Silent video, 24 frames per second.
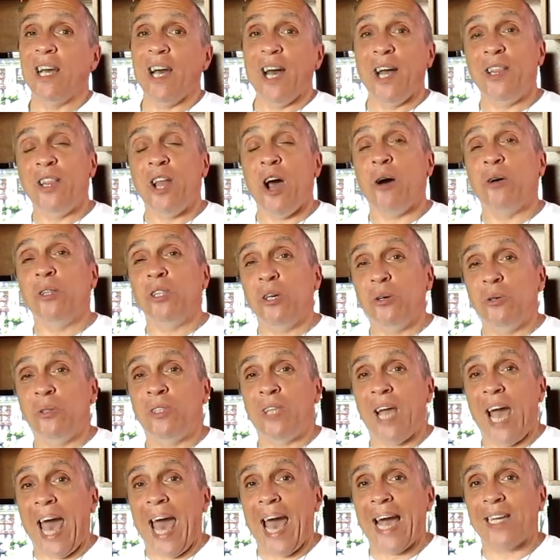and no new
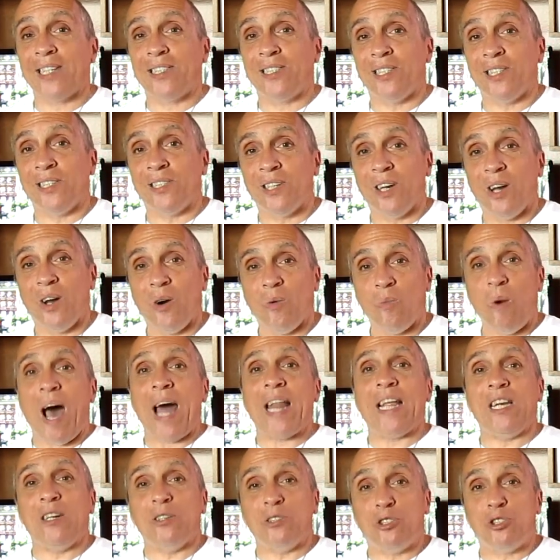taxes.
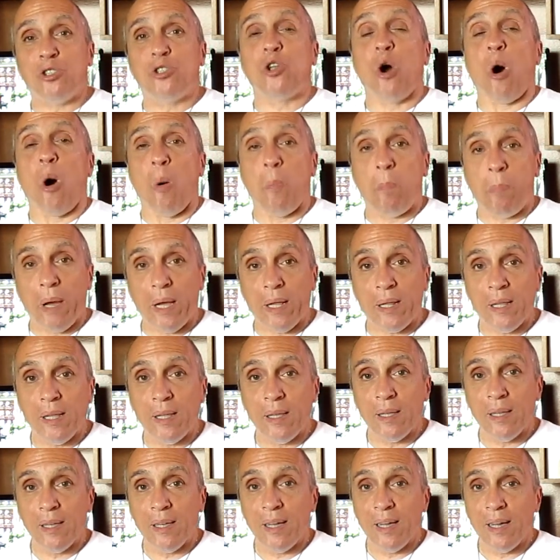Why do you stop it?